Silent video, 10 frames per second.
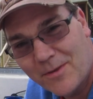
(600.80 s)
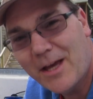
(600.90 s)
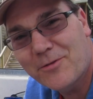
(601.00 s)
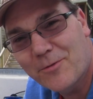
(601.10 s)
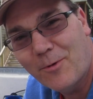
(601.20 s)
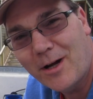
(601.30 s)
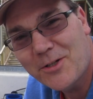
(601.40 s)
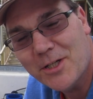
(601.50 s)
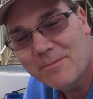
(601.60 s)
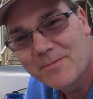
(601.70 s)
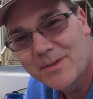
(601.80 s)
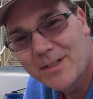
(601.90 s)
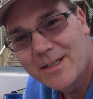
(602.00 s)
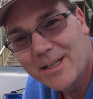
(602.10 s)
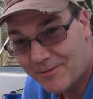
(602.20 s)
thanks for watching.
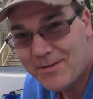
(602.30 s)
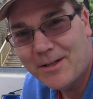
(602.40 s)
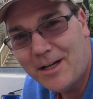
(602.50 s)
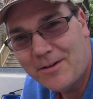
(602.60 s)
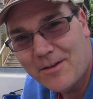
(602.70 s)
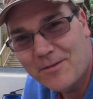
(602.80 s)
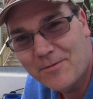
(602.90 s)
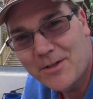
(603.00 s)
If you liked this